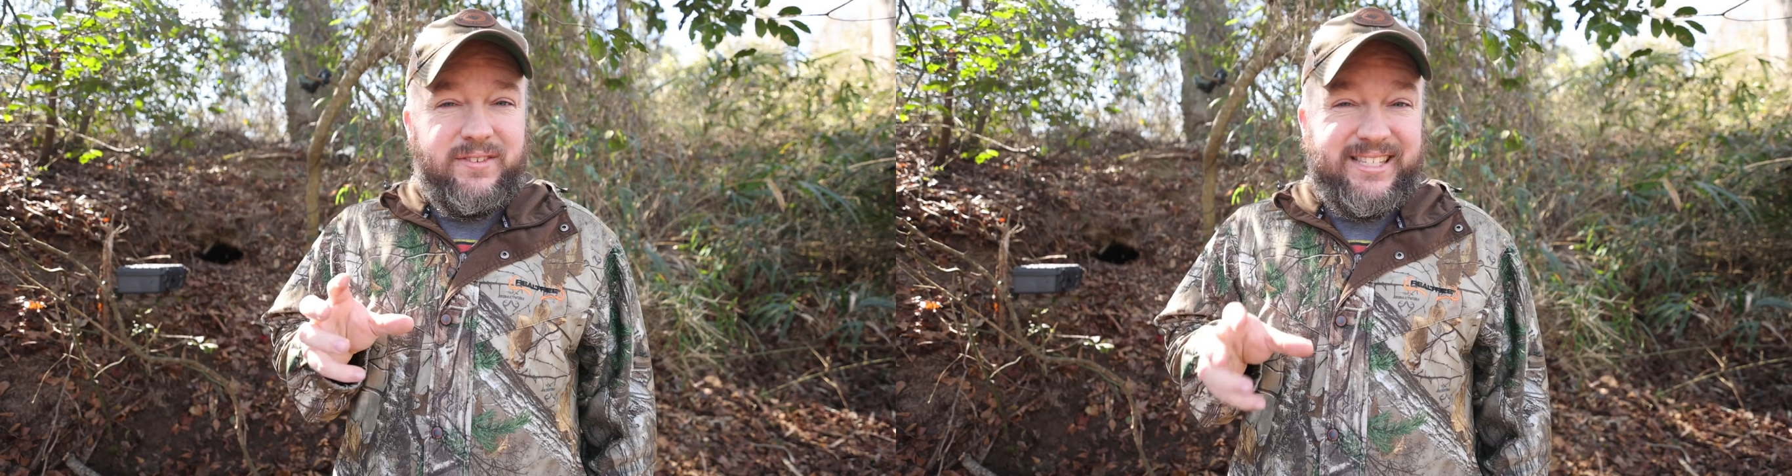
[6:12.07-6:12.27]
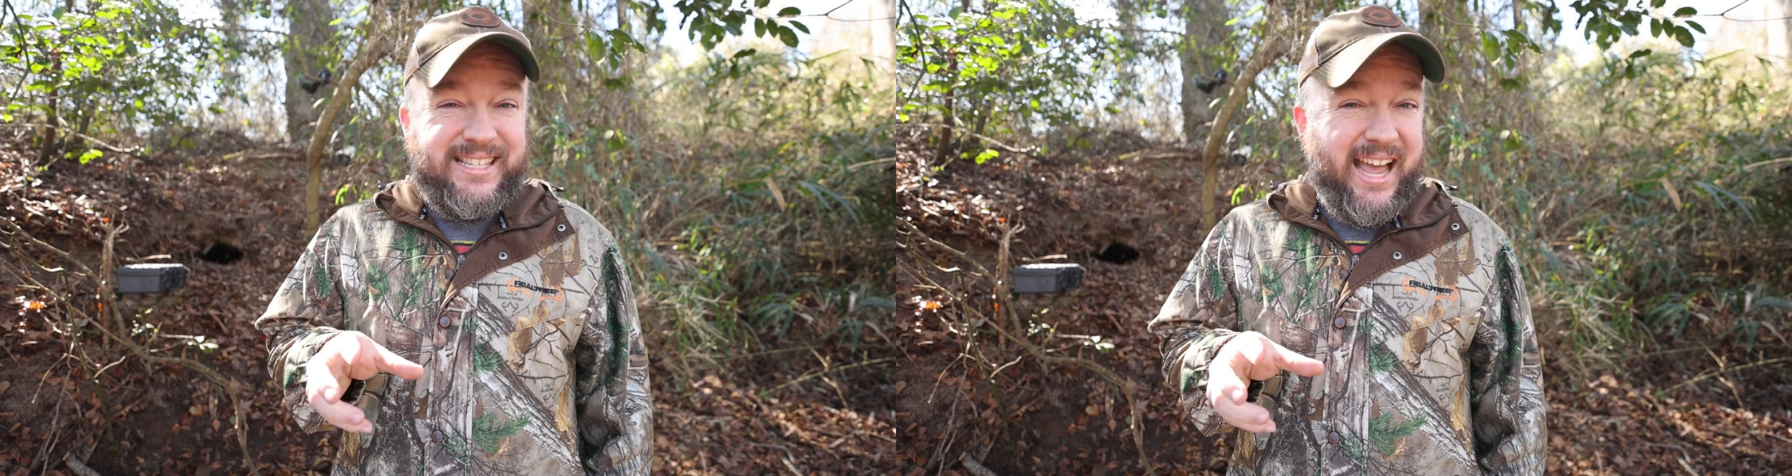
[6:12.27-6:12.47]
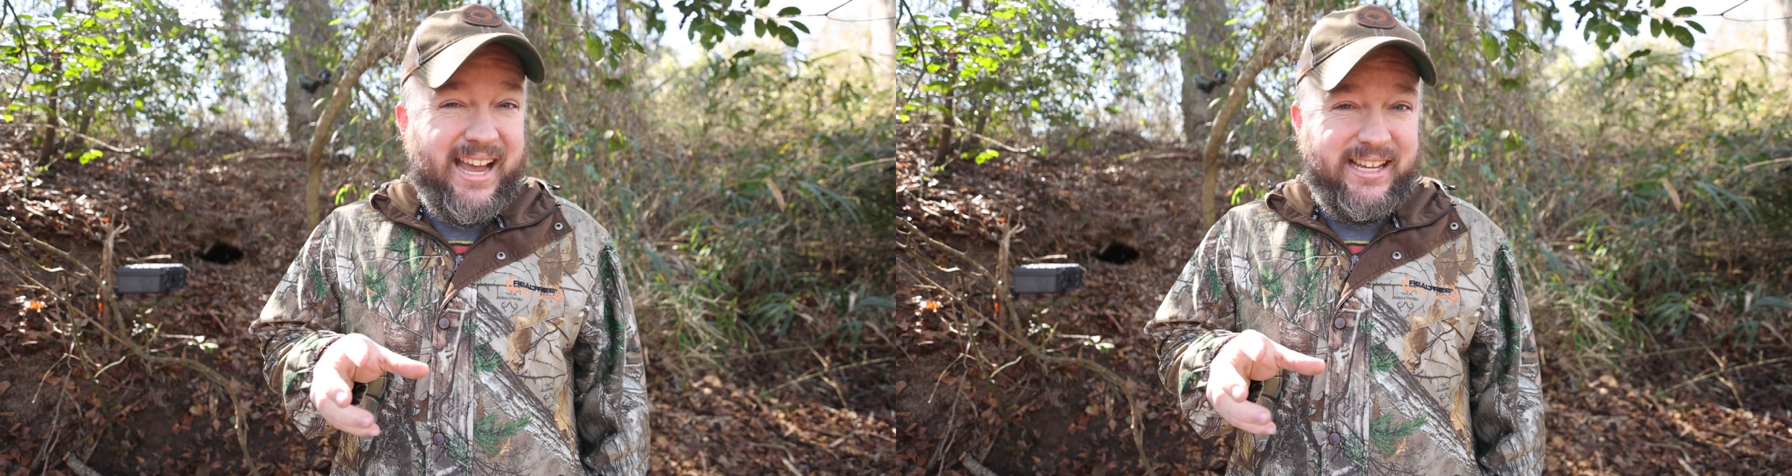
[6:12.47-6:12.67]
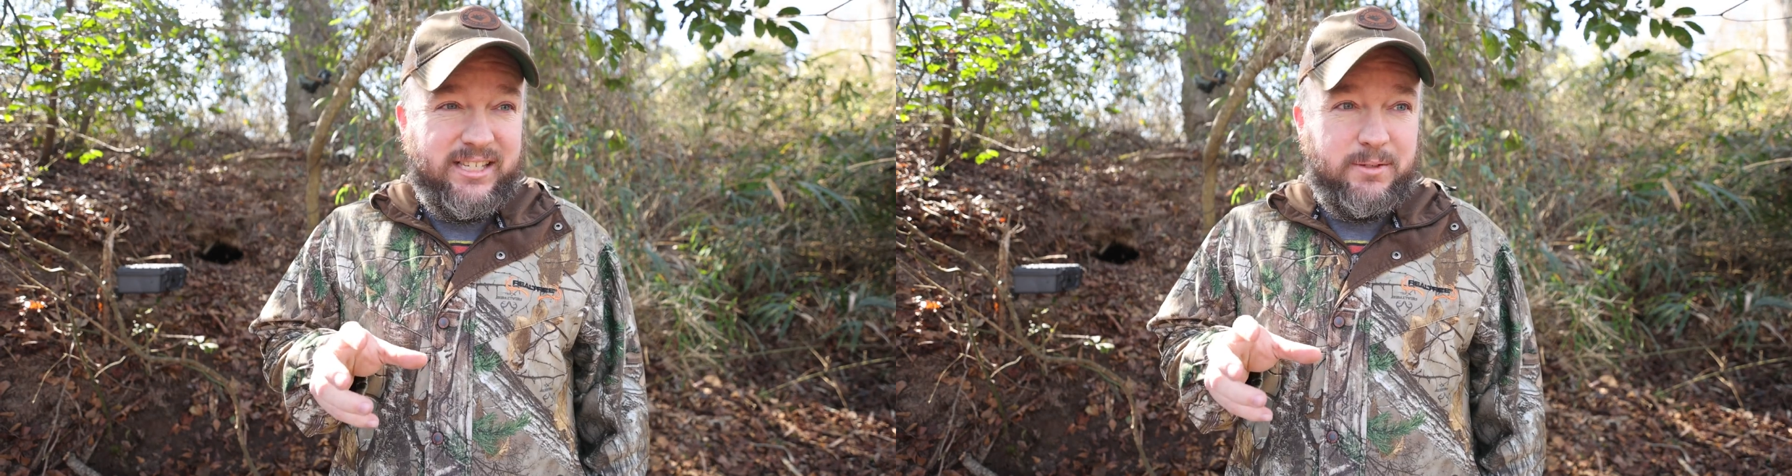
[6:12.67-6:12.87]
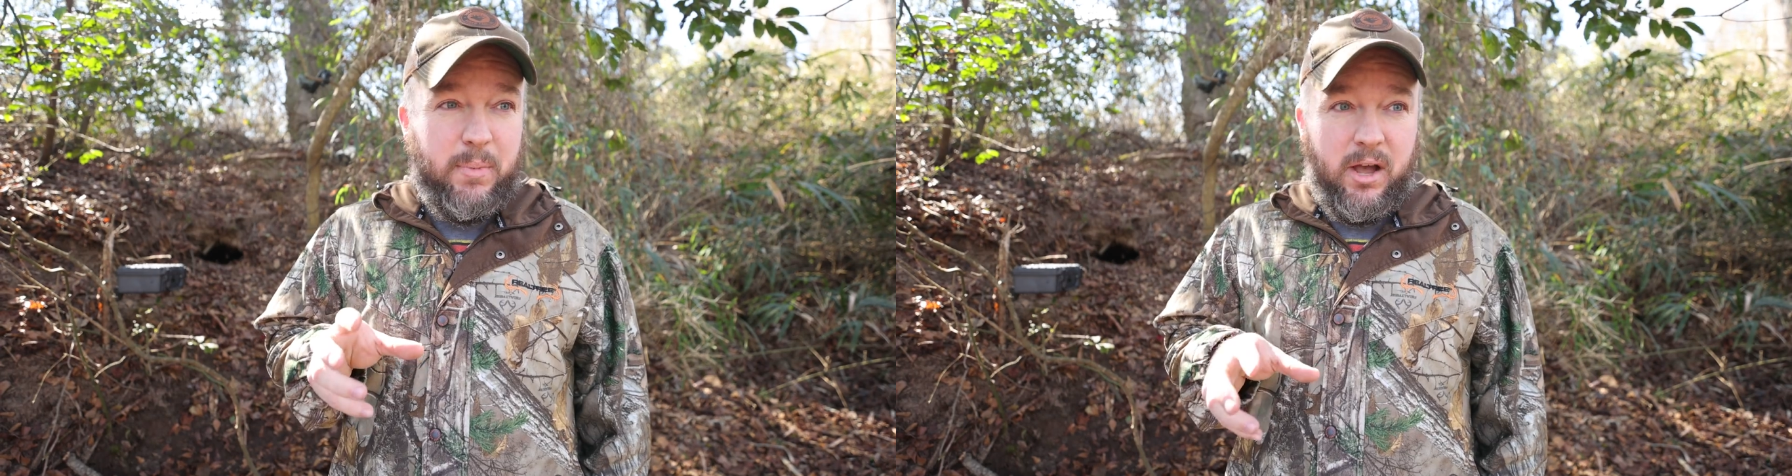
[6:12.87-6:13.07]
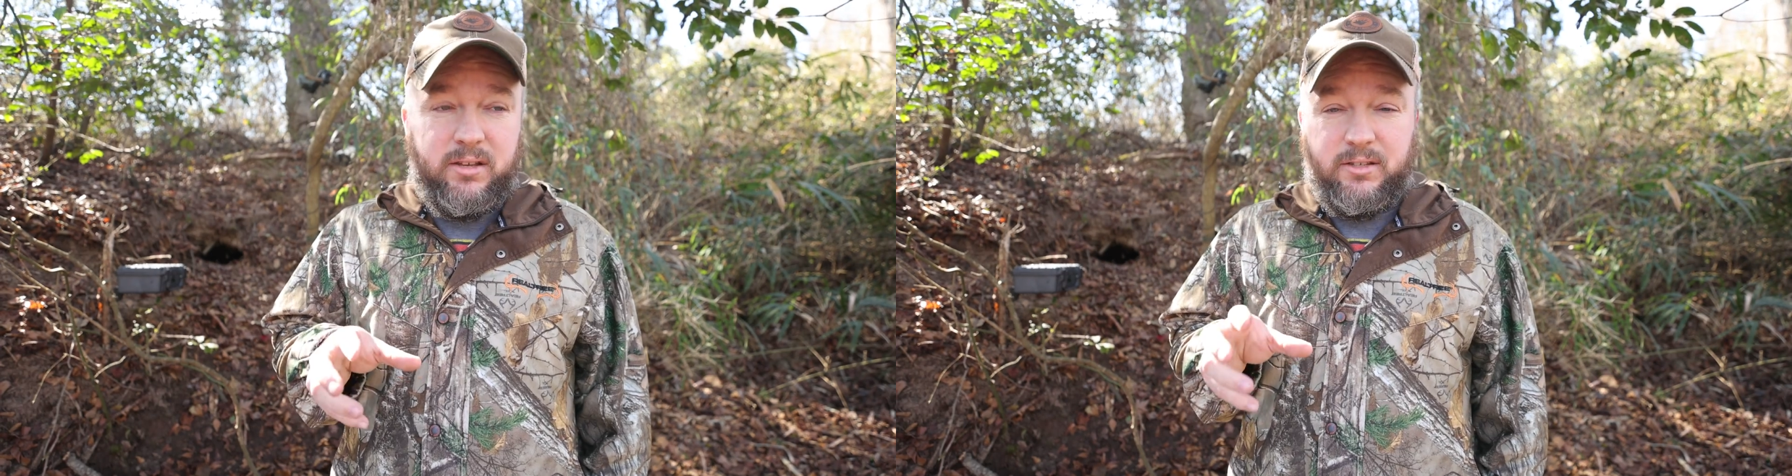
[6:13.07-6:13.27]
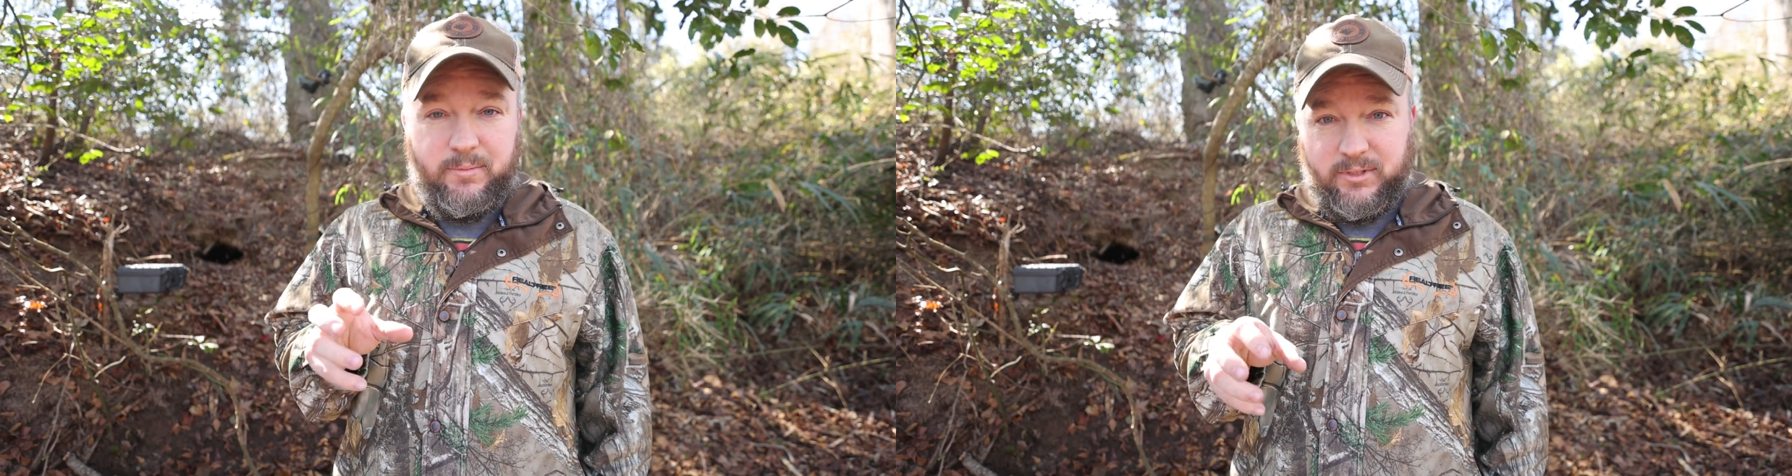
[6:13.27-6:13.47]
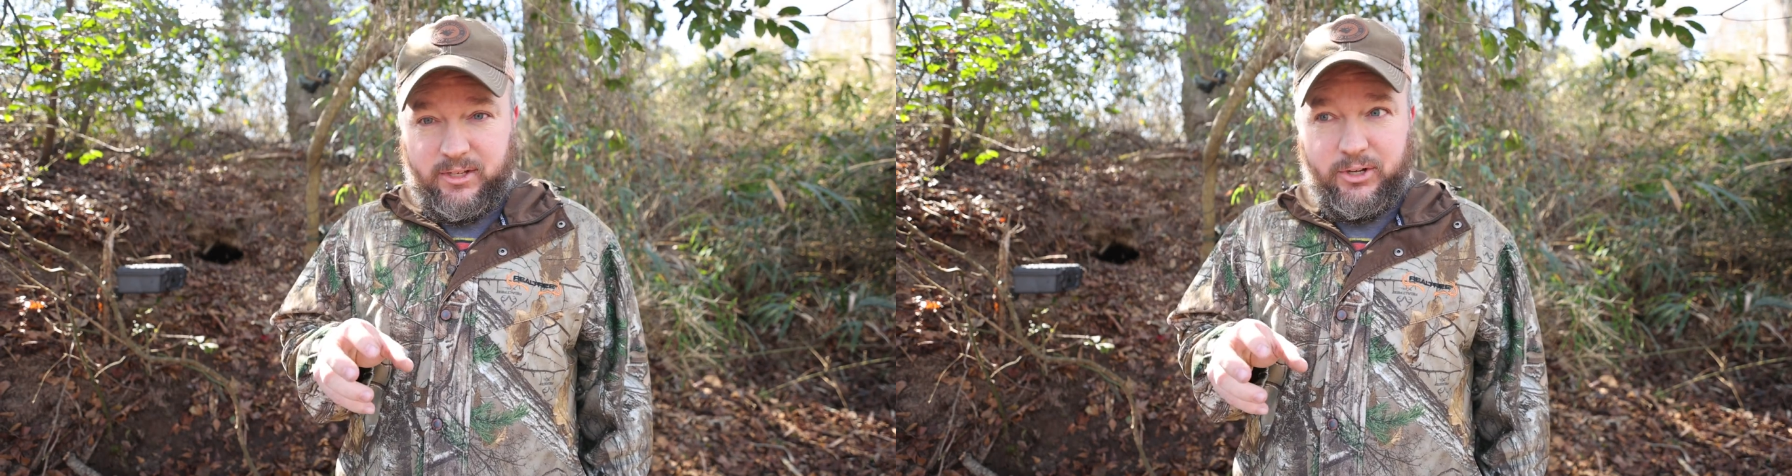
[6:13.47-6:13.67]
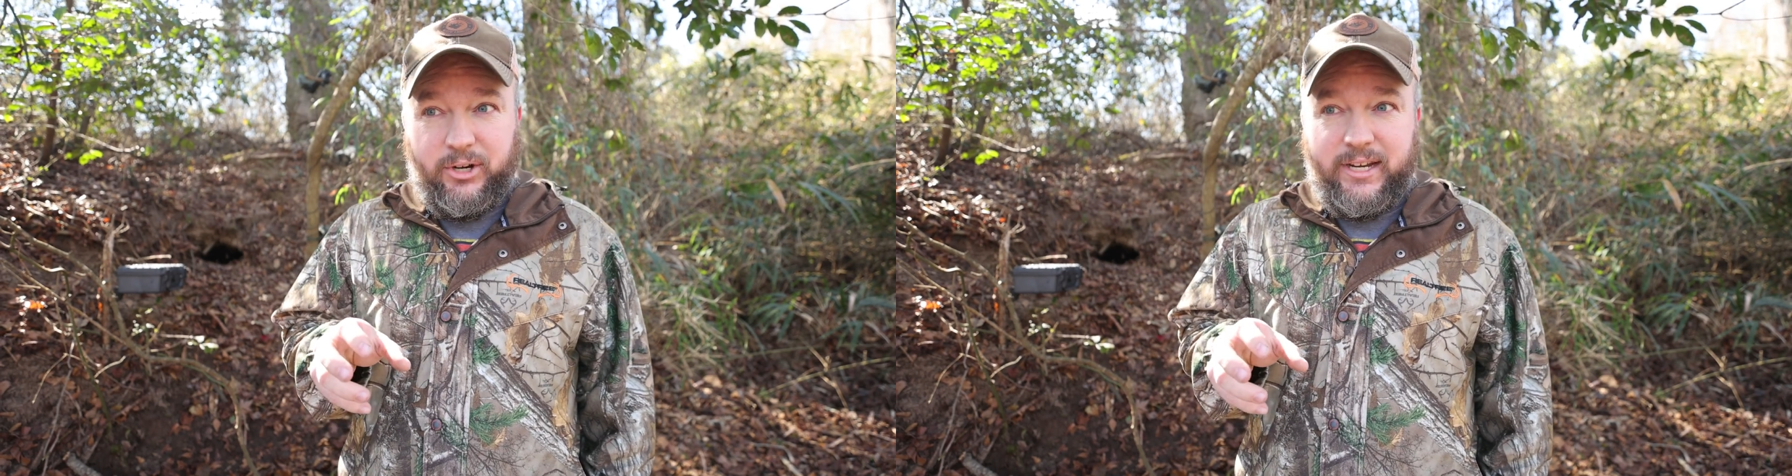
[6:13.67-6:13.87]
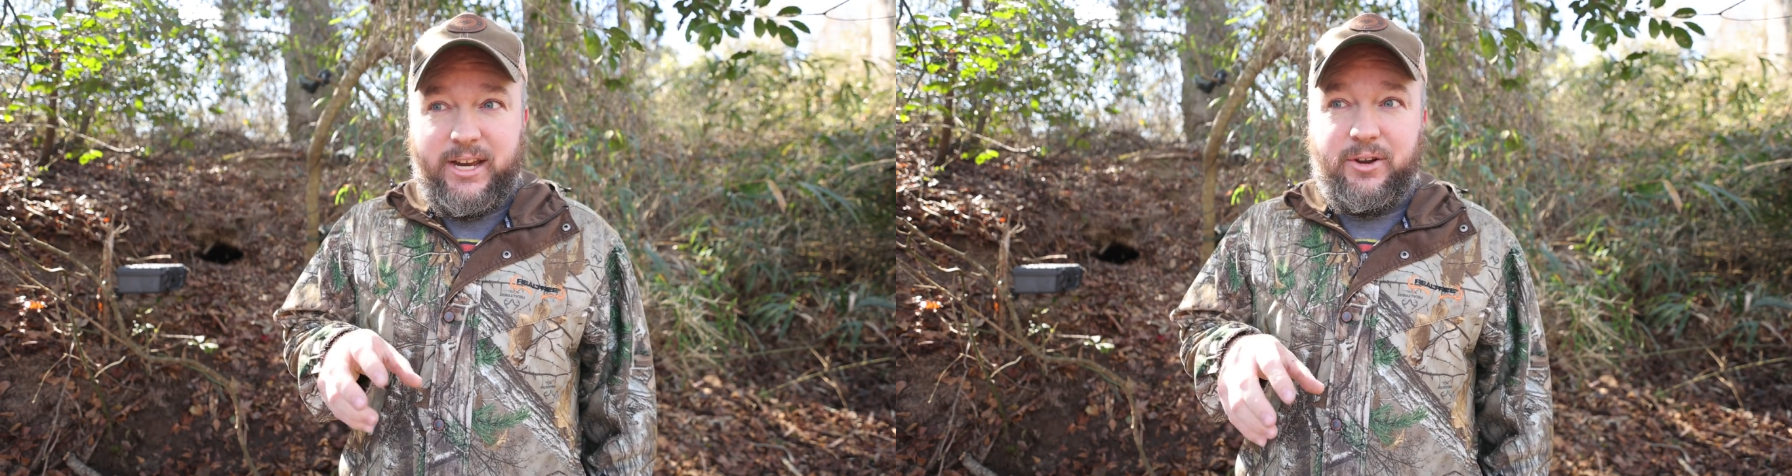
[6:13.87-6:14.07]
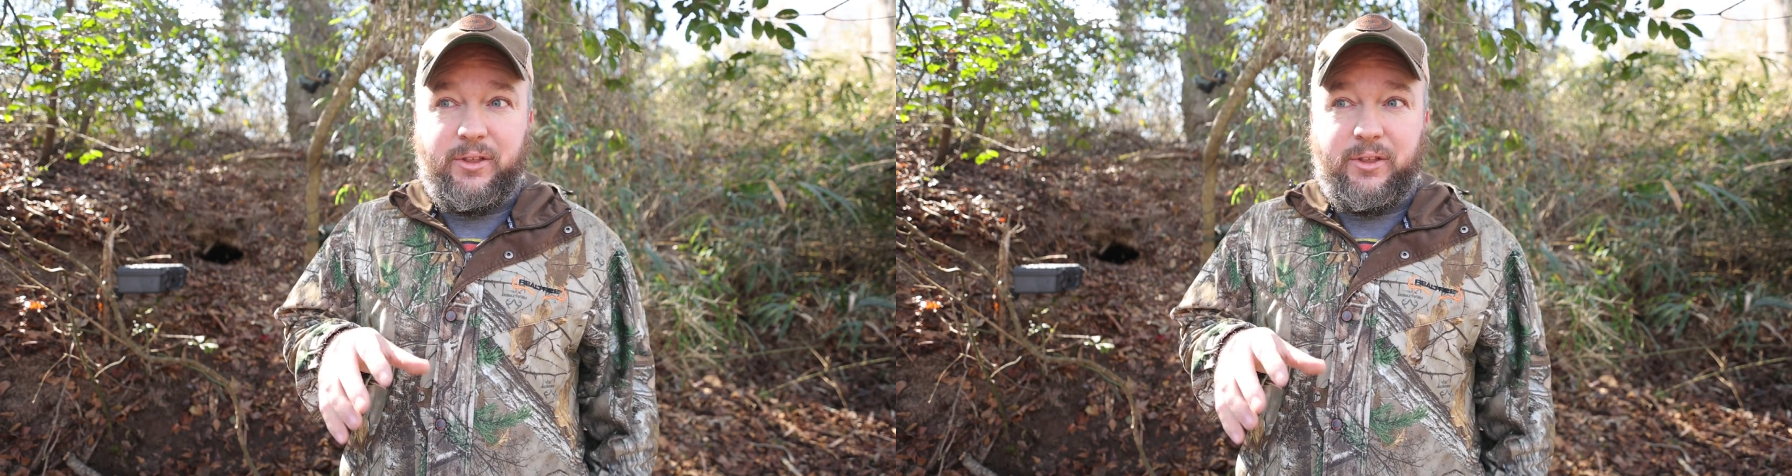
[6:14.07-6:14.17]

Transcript: size possums that are in here.